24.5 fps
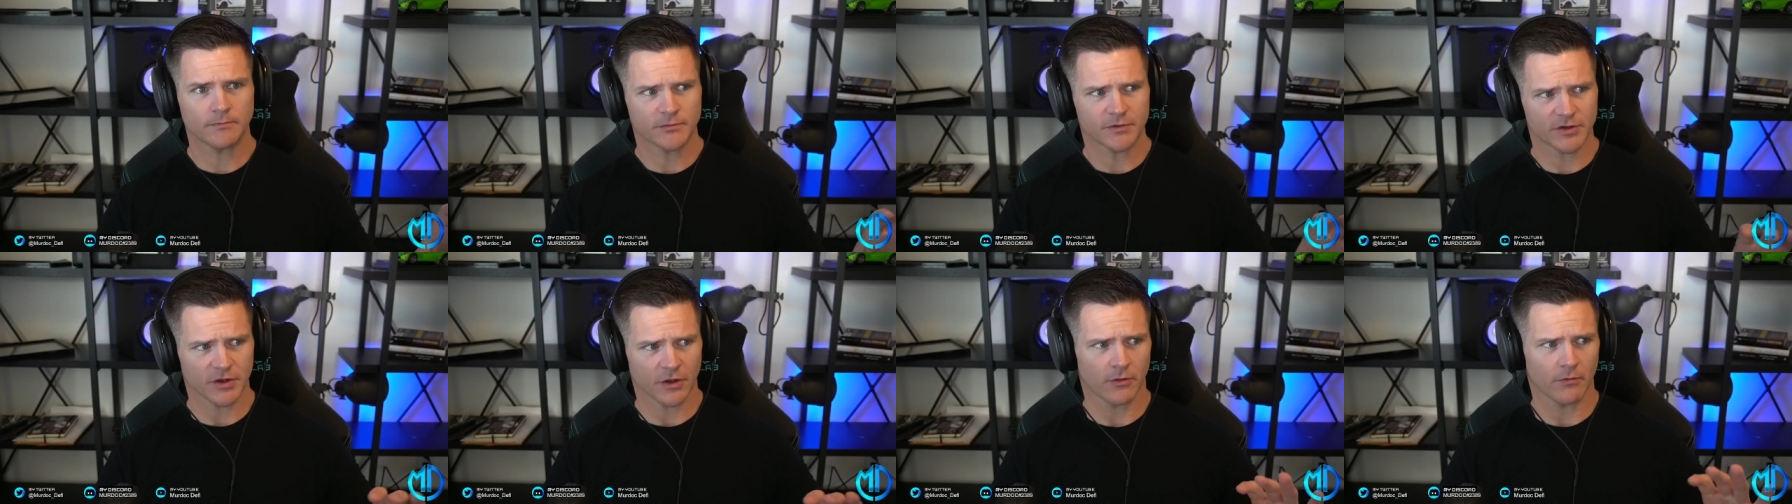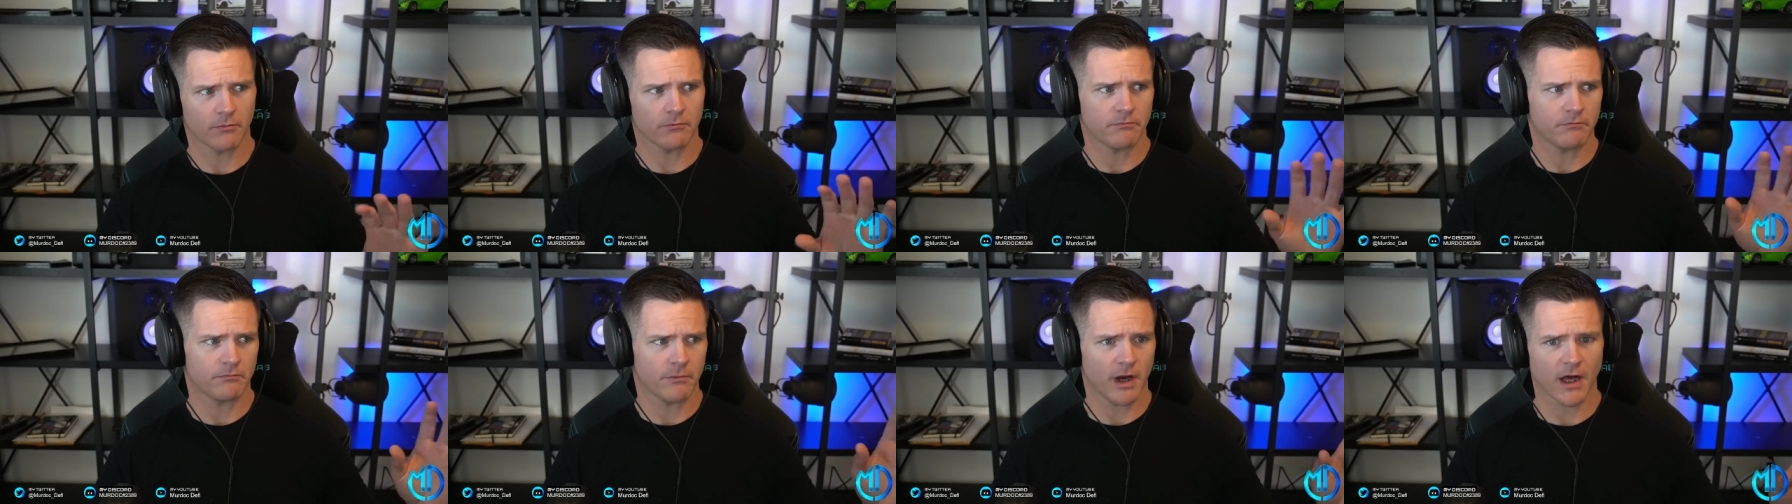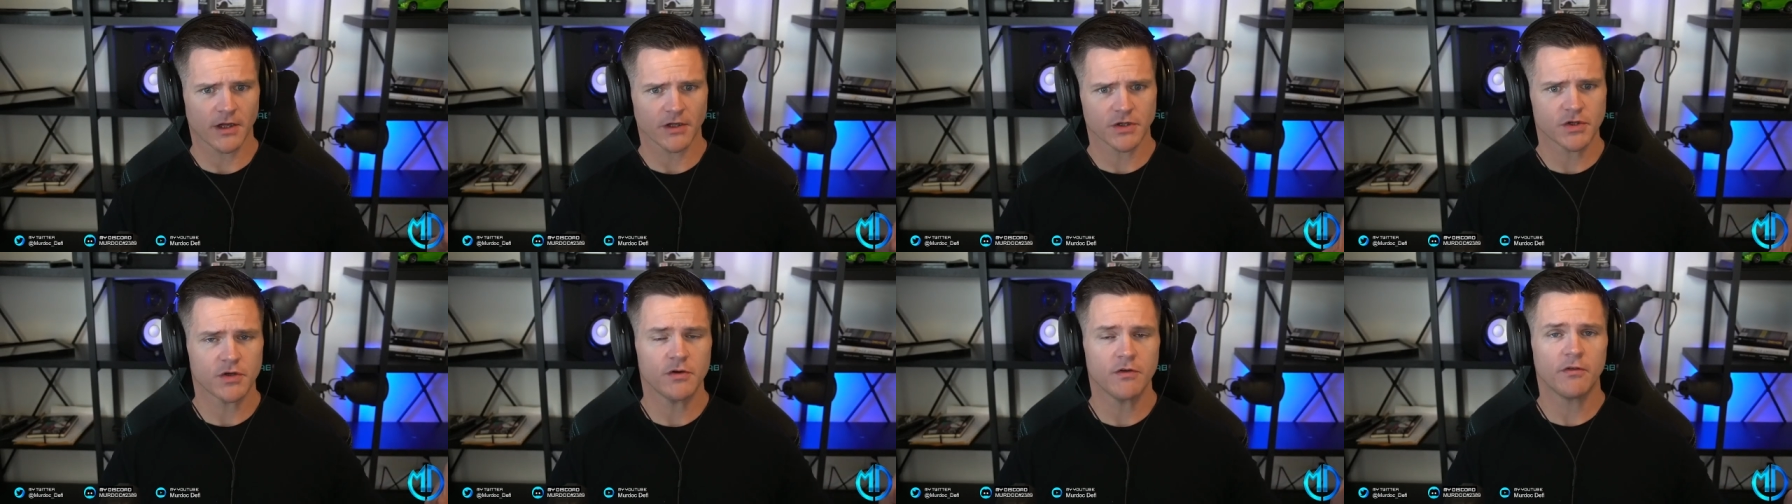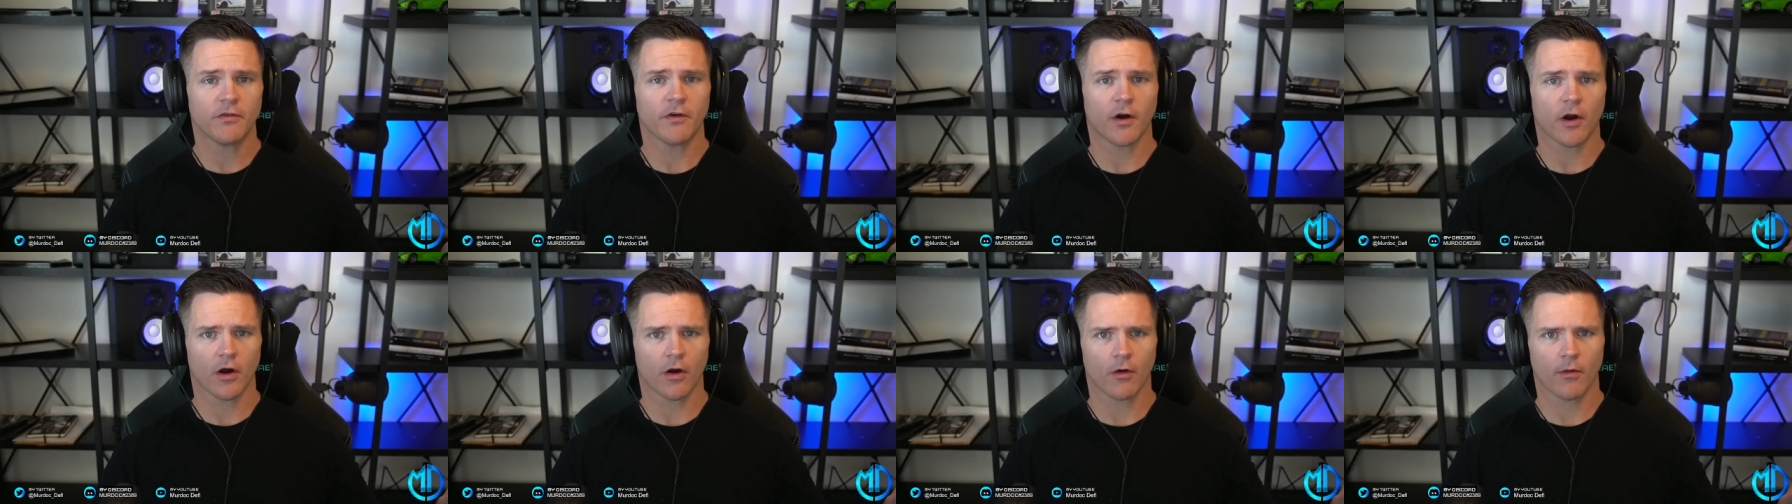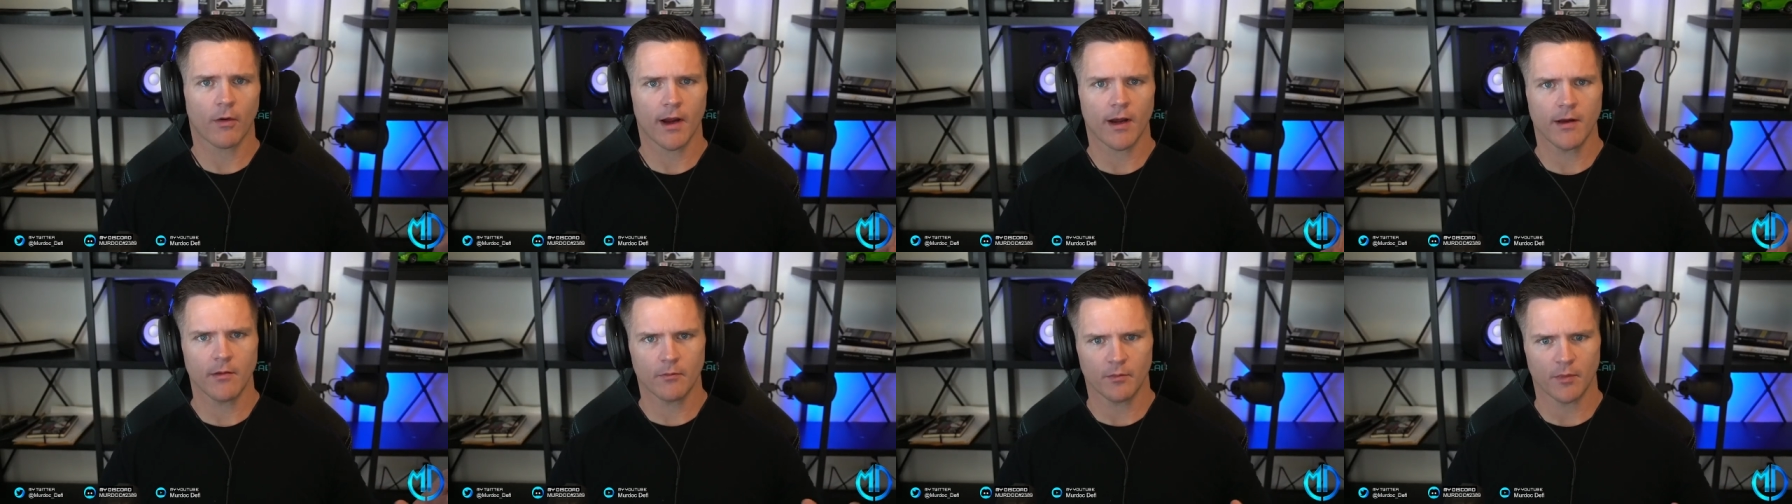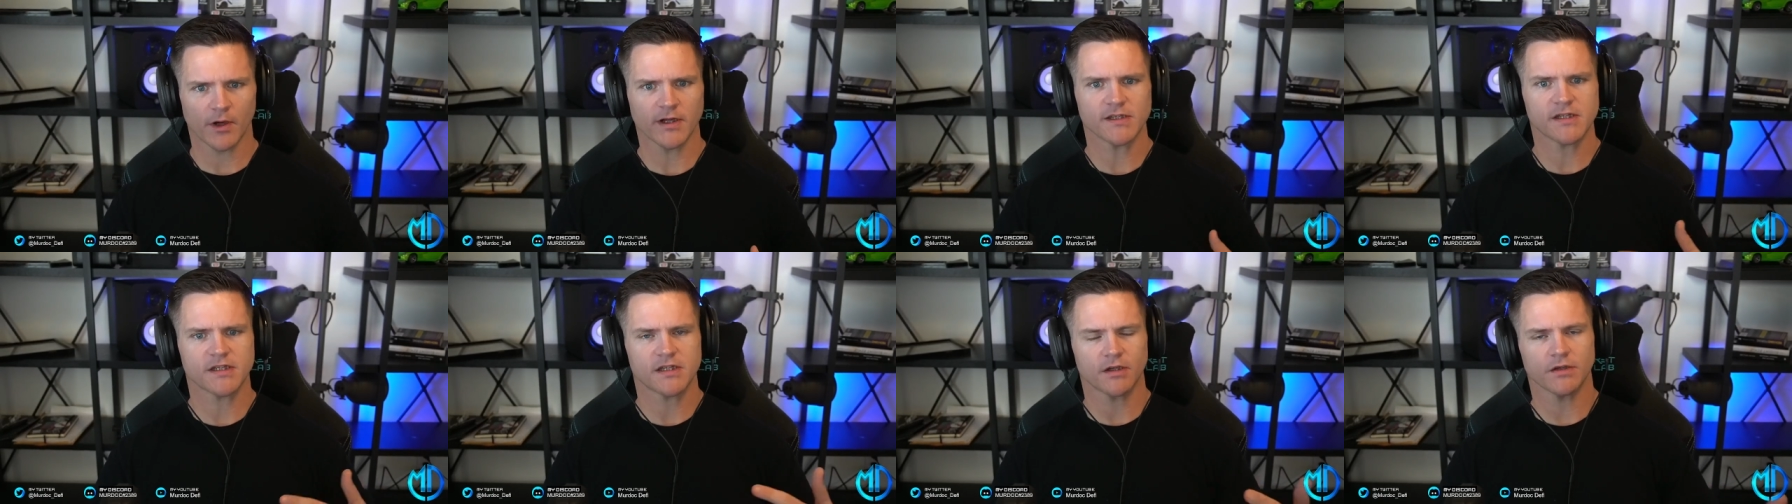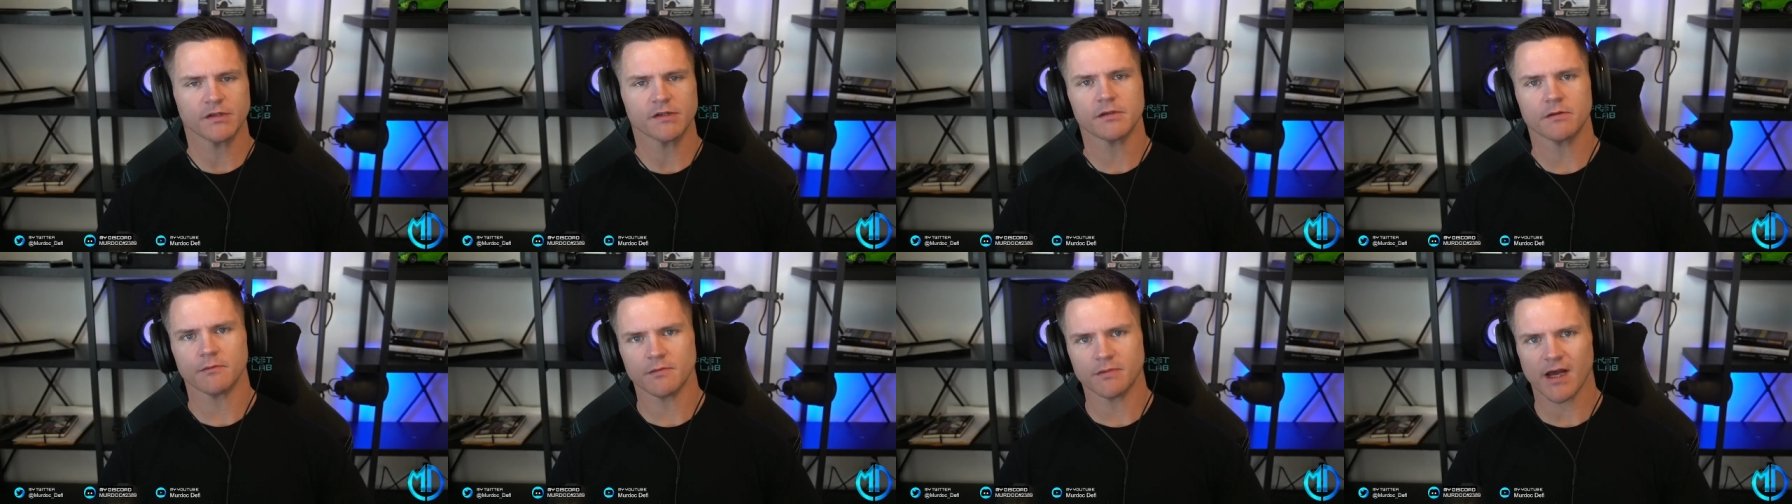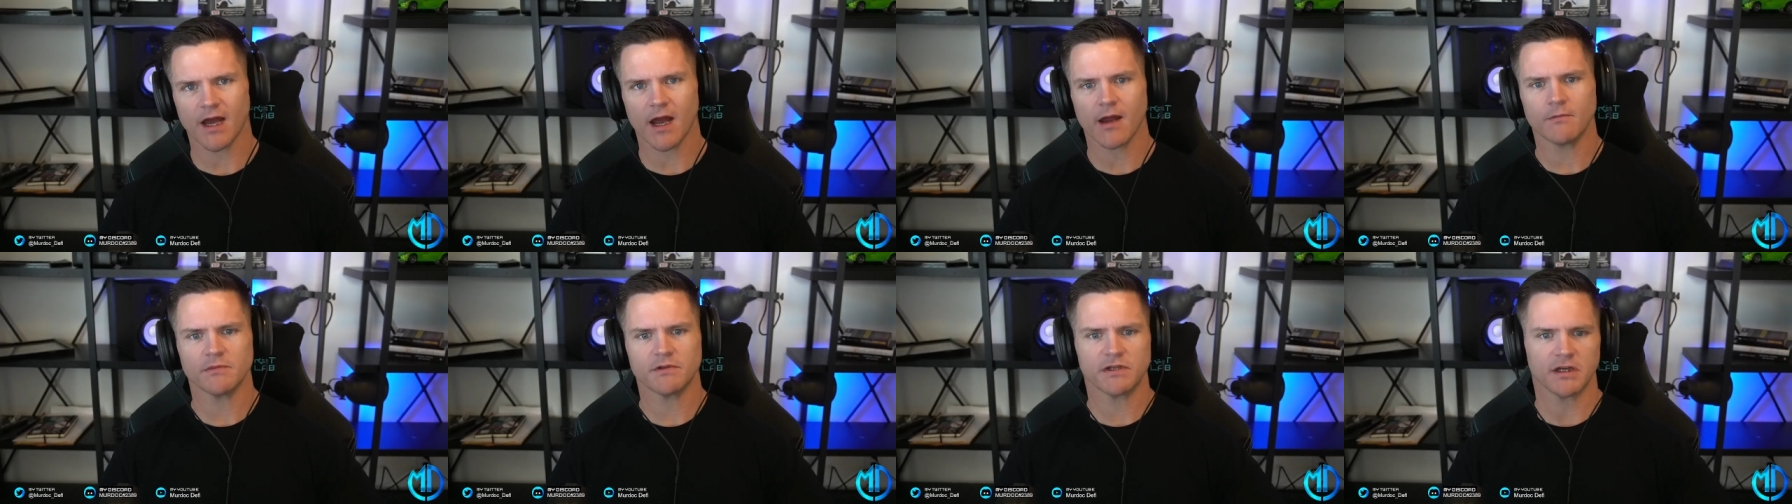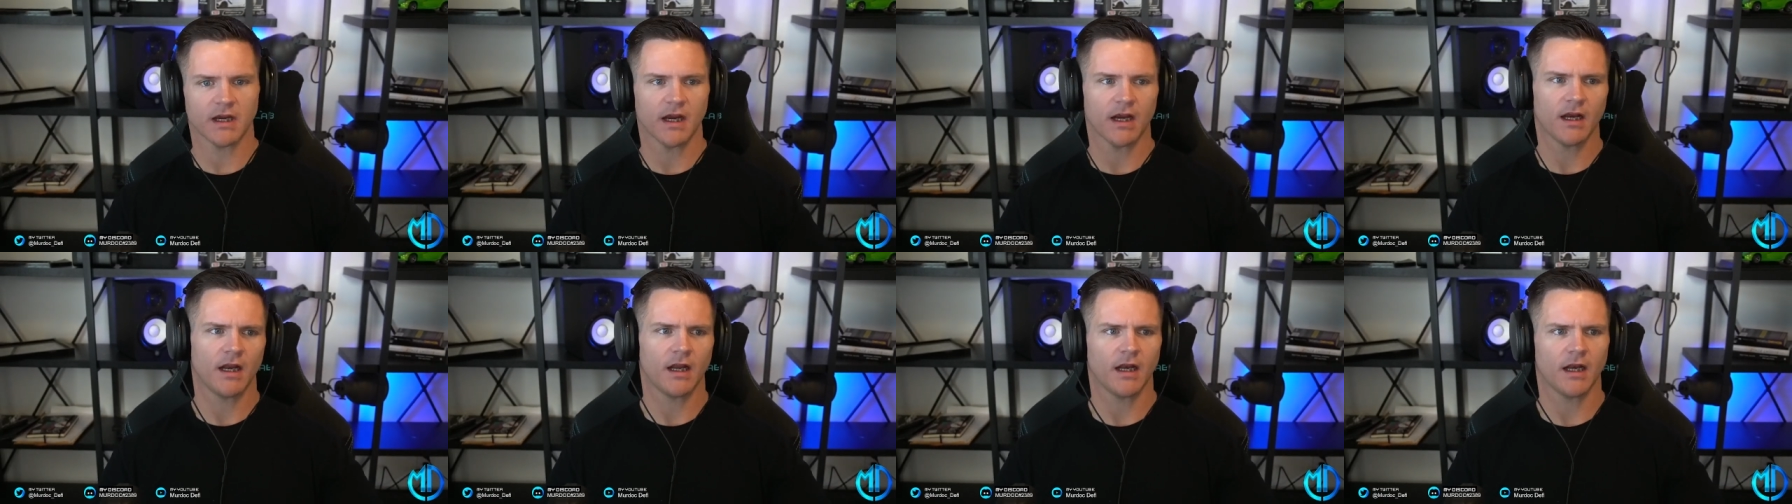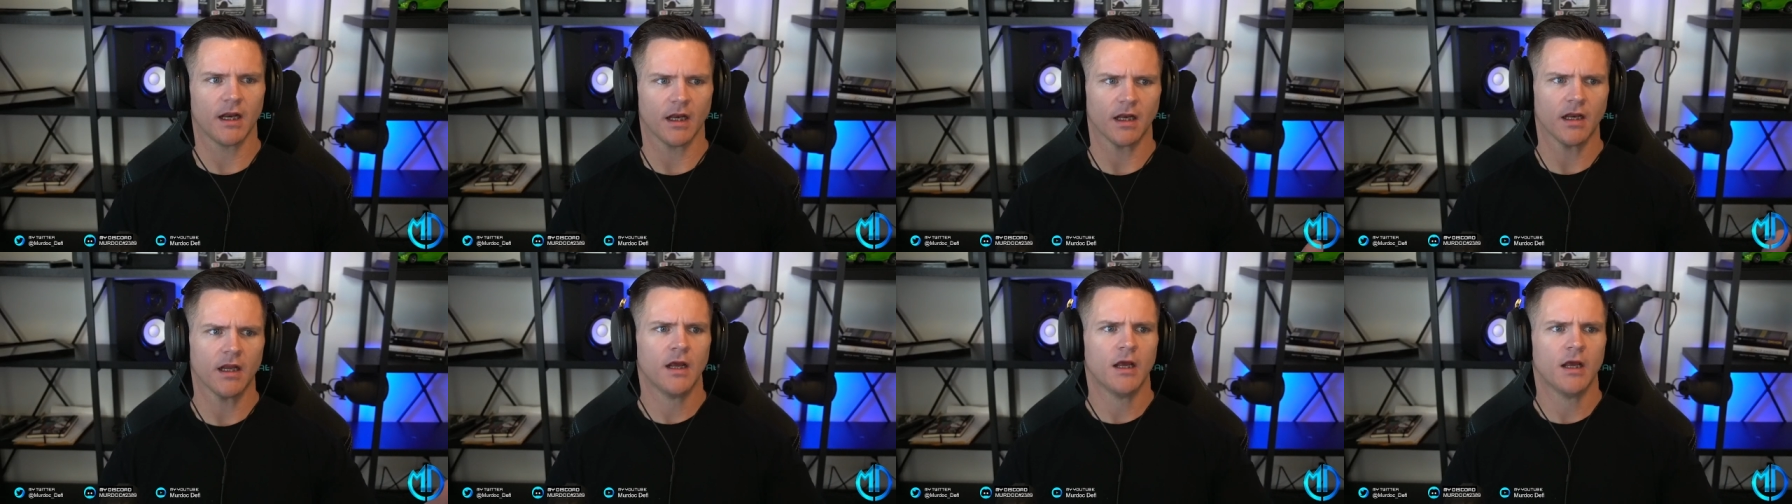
So not too far away, but still some time to get in and,